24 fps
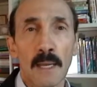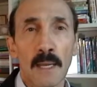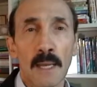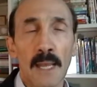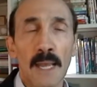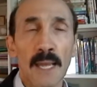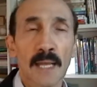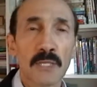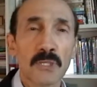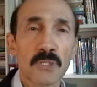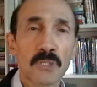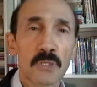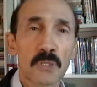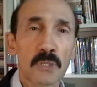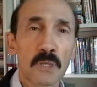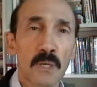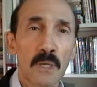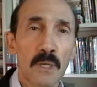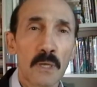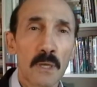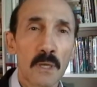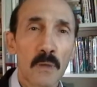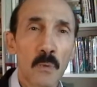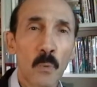As the
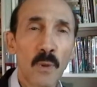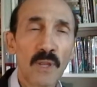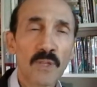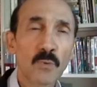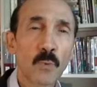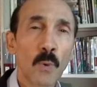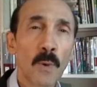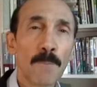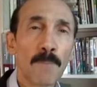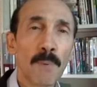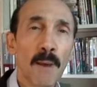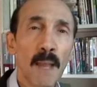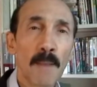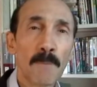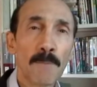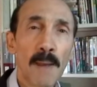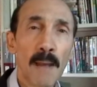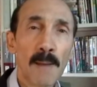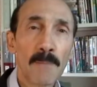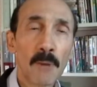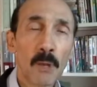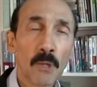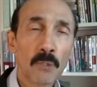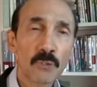weeks went by,
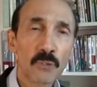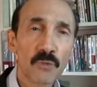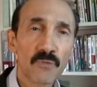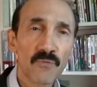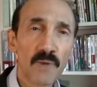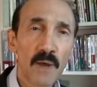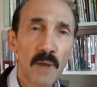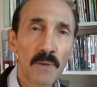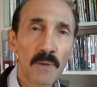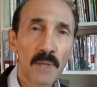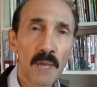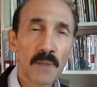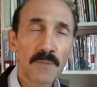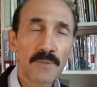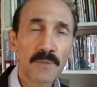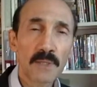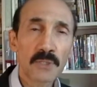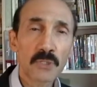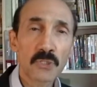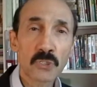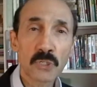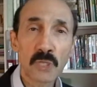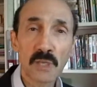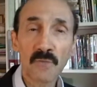Bob also found out
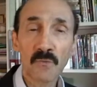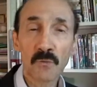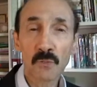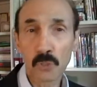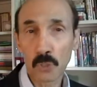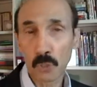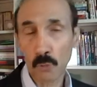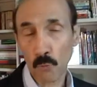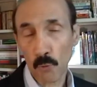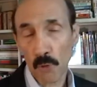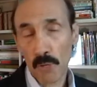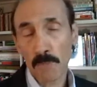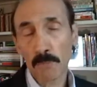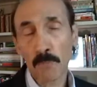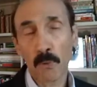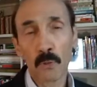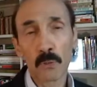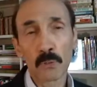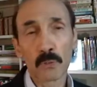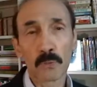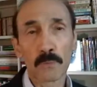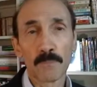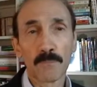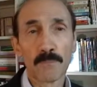that Steve was a great
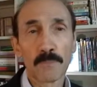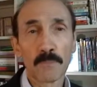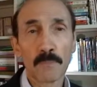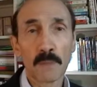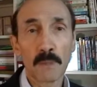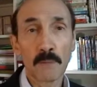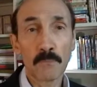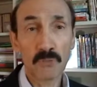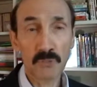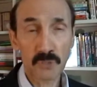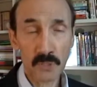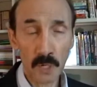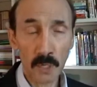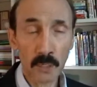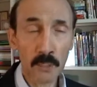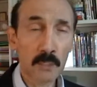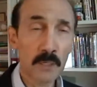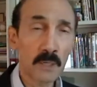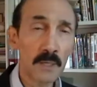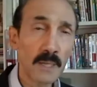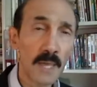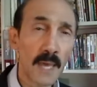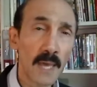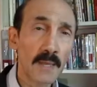bowler. He was darn
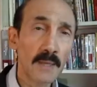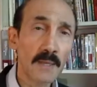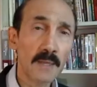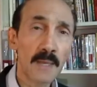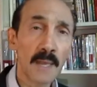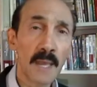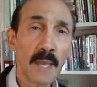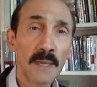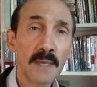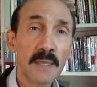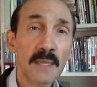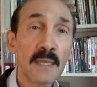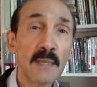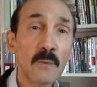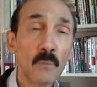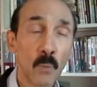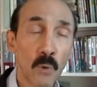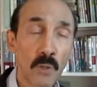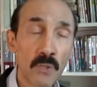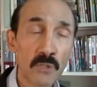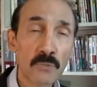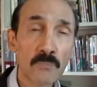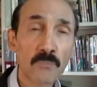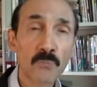good at it, and he had
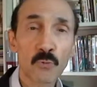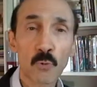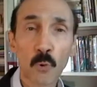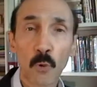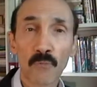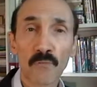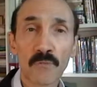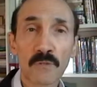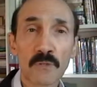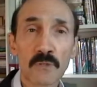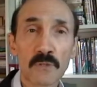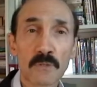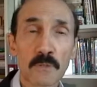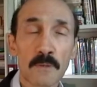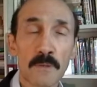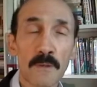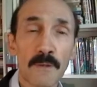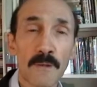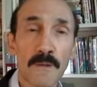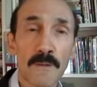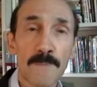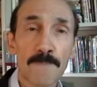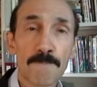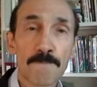won some trophies.
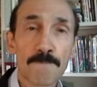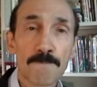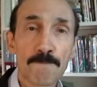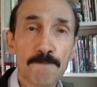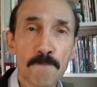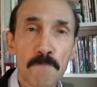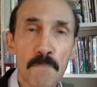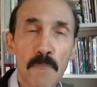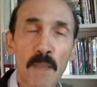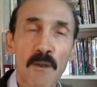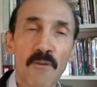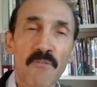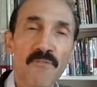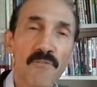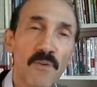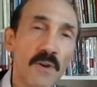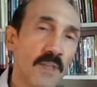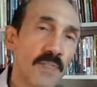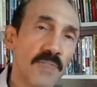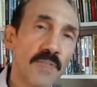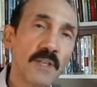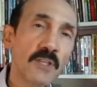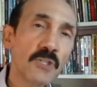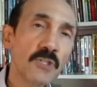
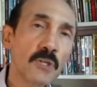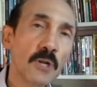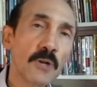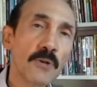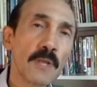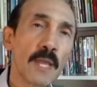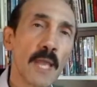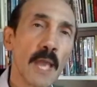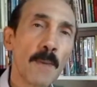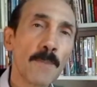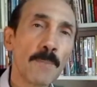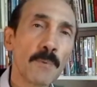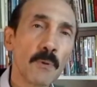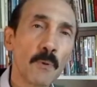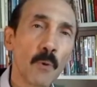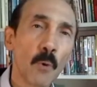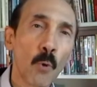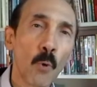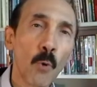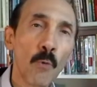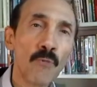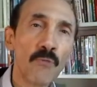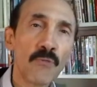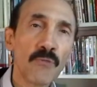Funny things started to happen.
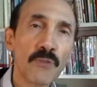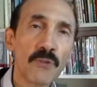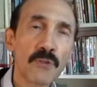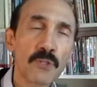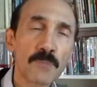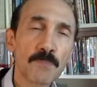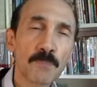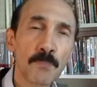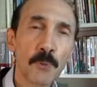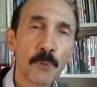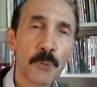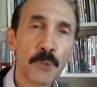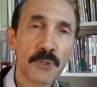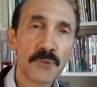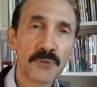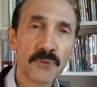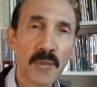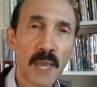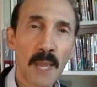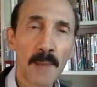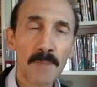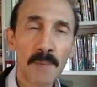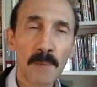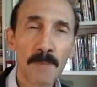Over this period of
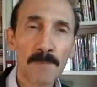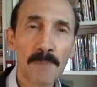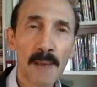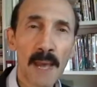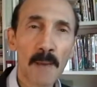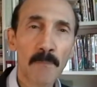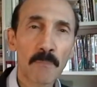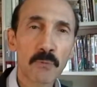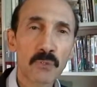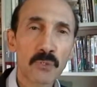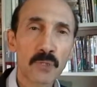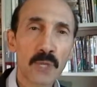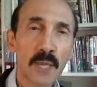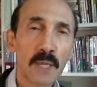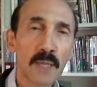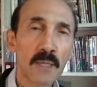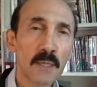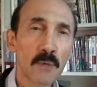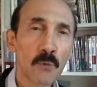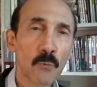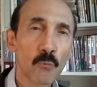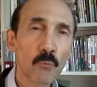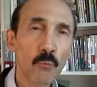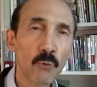time that Bob was
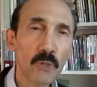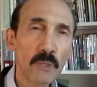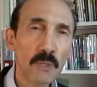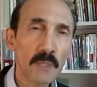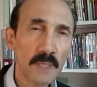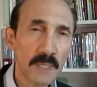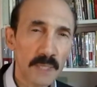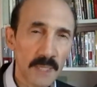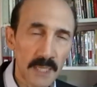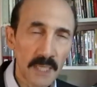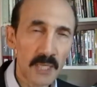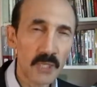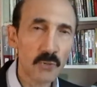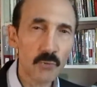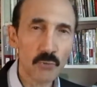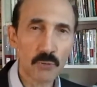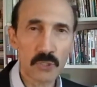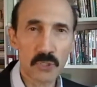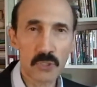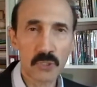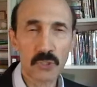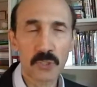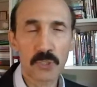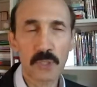taking a real
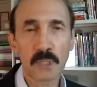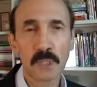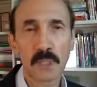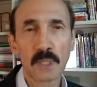interest